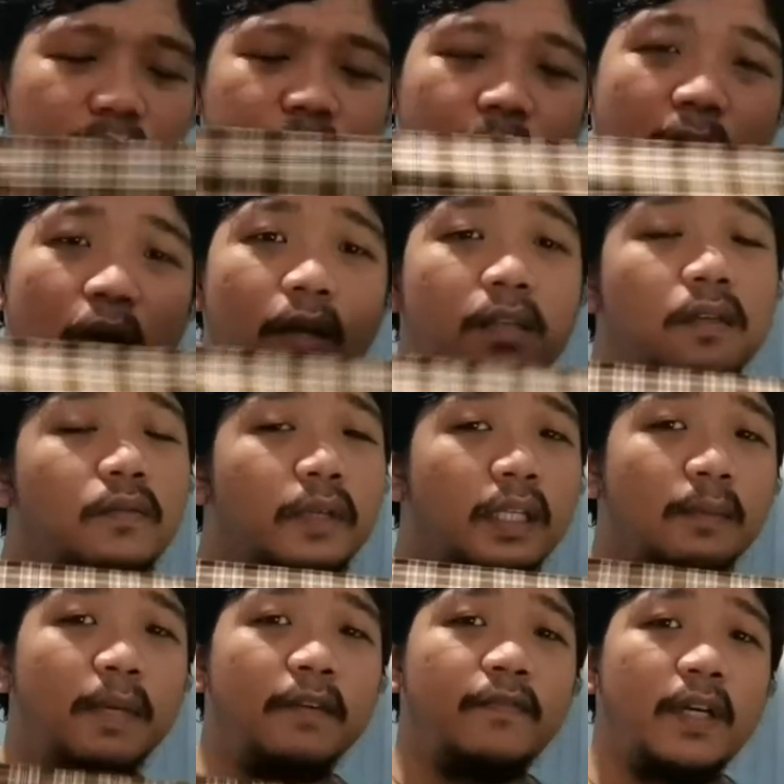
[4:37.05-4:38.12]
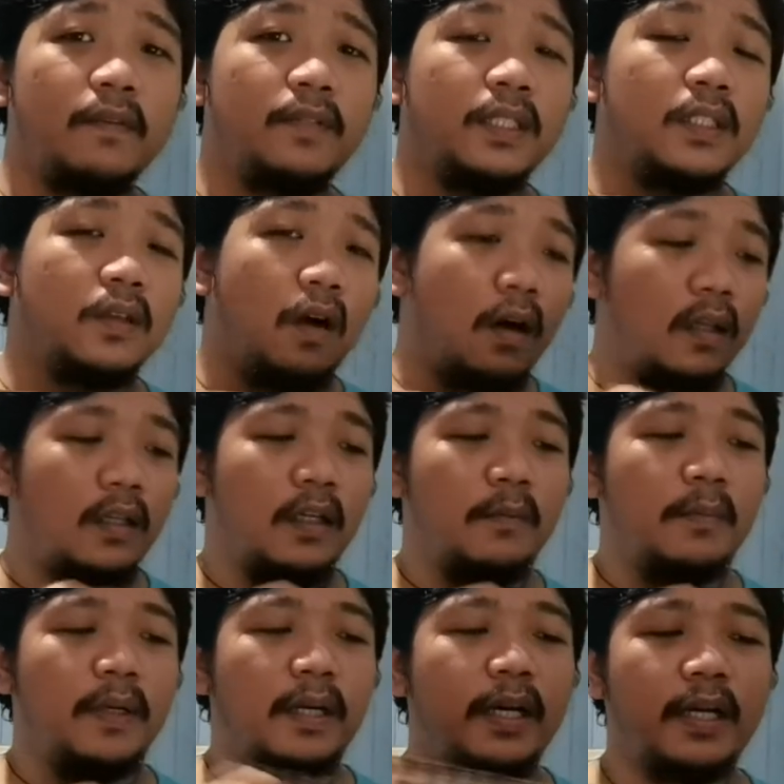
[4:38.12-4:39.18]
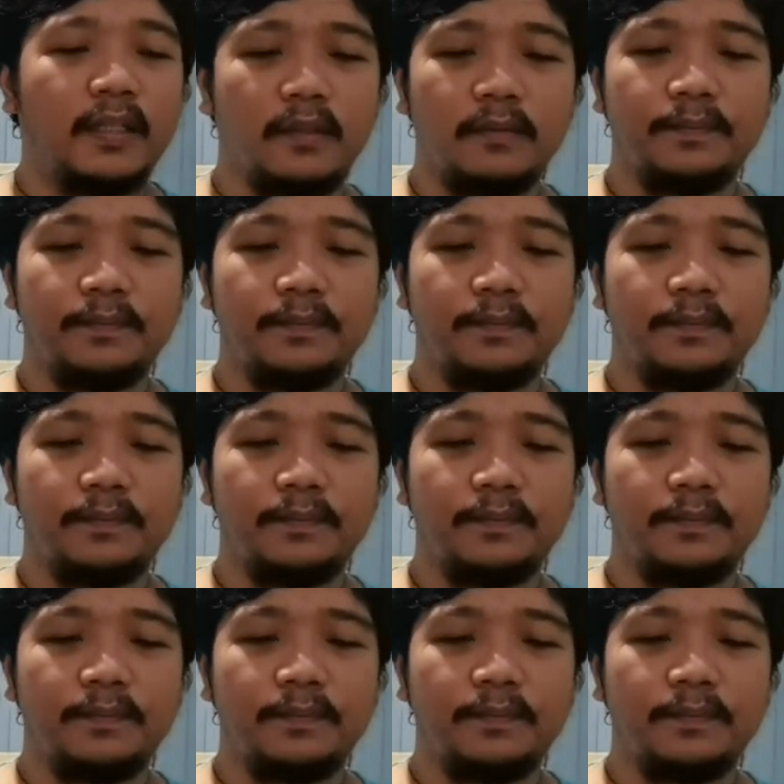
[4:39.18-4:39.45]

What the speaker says: Brown isn't really my favorite color, but